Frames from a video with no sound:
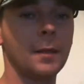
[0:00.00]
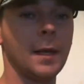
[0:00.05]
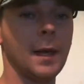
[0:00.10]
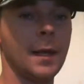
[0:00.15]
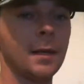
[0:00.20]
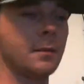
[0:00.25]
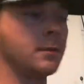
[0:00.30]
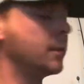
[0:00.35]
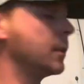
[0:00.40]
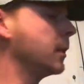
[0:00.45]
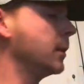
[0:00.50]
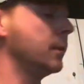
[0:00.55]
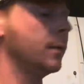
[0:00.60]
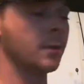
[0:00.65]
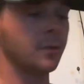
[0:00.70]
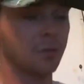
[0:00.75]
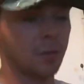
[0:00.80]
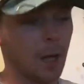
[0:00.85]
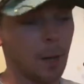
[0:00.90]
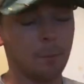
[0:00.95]
has the
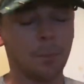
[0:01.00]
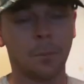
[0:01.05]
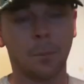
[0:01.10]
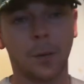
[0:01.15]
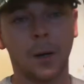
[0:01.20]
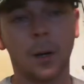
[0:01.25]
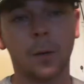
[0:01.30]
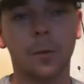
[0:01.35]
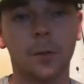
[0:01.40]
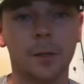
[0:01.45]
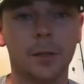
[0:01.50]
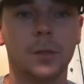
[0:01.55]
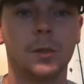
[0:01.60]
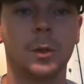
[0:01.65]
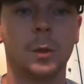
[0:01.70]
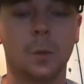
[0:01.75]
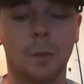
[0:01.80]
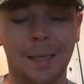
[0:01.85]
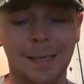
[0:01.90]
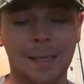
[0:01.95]
stopping power that
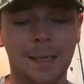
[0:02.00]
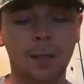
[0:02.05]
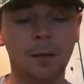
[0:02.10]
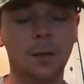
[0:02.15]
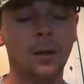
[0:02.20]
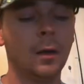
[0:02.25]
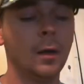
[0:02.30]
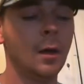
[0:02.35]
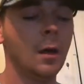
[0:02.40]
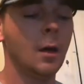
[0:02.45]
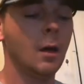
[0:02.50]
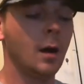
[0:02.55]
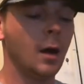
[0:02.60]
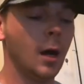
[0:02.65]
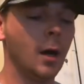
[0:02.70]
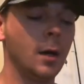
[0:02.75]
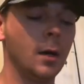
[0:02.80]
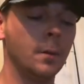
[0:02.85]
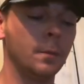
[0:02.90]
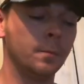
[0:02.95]
you need.
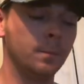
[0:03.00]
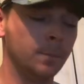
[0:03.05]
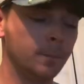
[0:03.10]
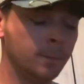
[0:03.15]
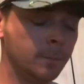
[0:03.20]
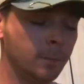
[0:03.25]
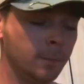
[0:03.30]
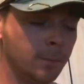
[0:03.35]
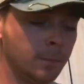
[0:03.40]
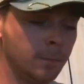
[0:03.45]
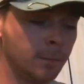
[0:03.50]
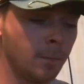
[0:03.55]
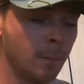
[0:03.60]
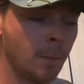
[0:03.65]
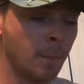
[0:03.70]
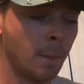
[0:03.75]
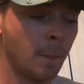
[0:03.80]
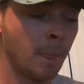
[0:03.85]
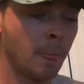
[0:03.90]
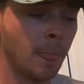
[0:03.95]
And
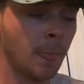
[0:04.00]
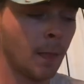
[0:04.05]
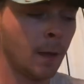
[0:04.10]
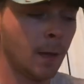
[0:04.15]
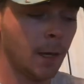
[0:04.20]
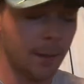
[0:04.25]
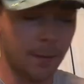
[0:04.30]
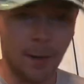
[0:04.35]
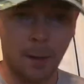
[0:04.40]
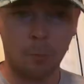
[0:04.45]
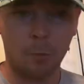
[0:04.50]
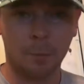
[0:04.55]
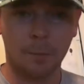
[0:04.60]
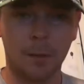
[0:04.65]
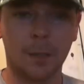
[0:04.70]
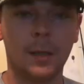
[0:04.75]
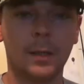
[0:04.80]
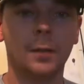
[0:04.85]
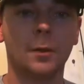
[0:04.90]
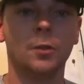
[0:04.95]
that would
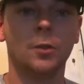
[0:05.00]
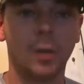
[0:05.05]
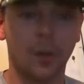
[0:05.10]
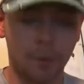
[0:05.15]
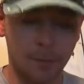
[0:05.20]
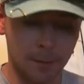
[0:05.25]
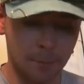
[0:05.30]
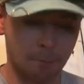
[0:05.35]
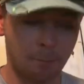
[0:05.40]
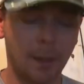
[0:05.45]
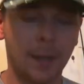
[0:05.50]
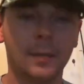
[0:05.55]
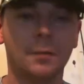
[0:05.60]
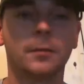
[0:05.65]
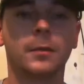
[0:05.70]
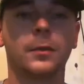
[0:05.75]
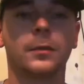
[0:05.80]
be, you know, the basic